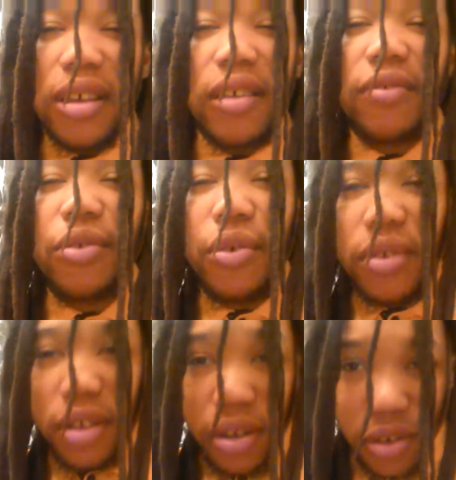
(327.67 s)
of
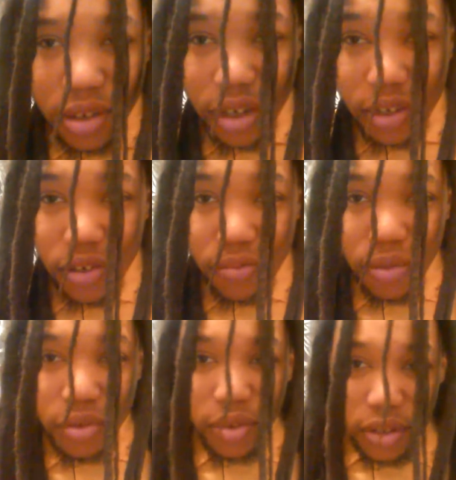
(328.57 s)
course they know it's not your
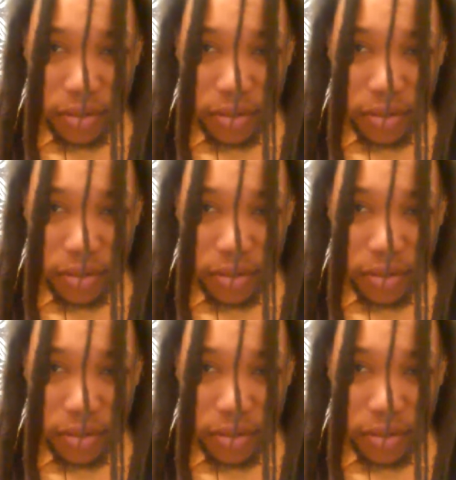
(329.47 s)
music,